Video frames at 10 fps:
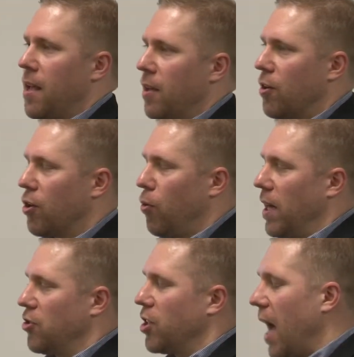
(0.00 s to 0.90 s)
Good
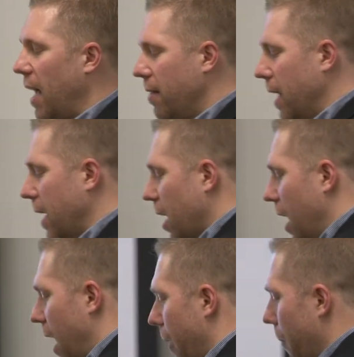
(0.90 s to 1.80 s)
question. I think
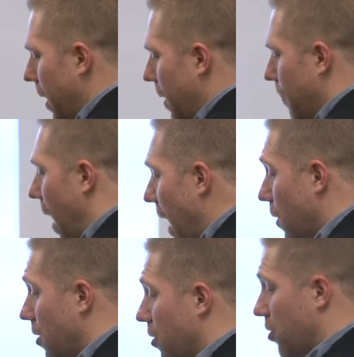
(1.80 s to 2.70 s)
um, my
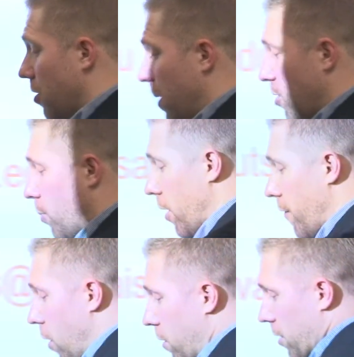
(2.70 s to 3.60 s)
research is much more
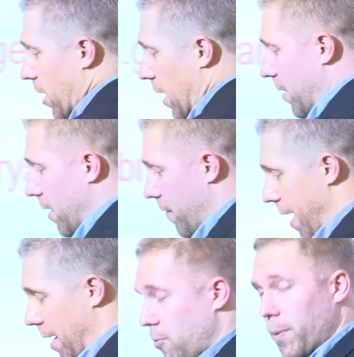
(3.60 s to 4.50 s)
focused on the
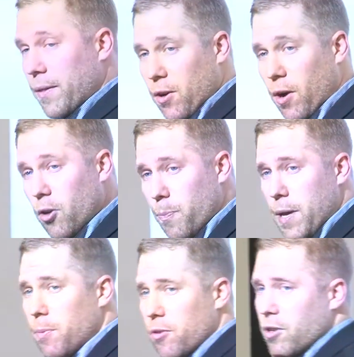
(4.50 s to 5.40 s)
effects, but there are other
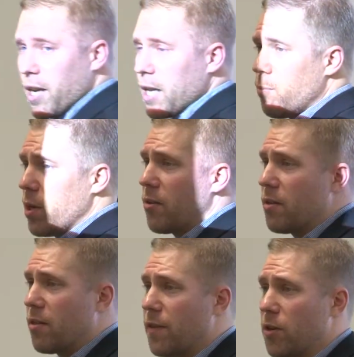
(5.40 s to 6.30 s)
people studying political
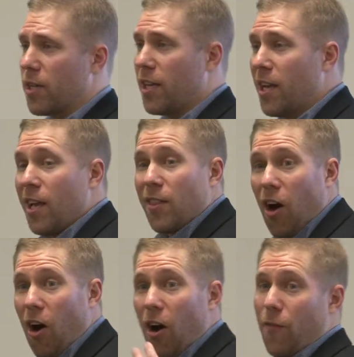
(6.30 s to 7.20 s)
incivility that
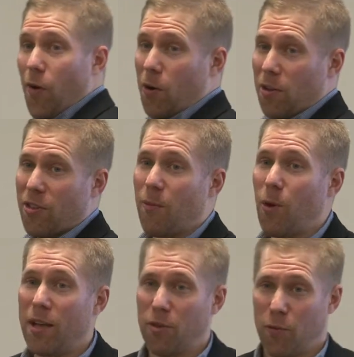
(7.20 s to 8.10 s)
are focused on
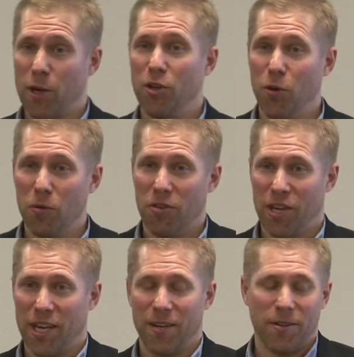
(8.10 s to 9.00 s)
ways of
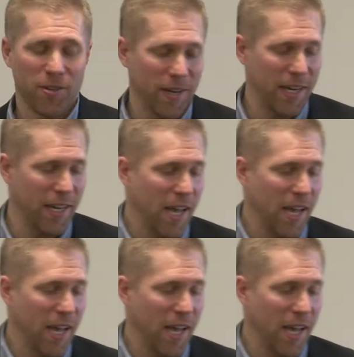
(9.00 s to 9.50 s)
reducing it, right?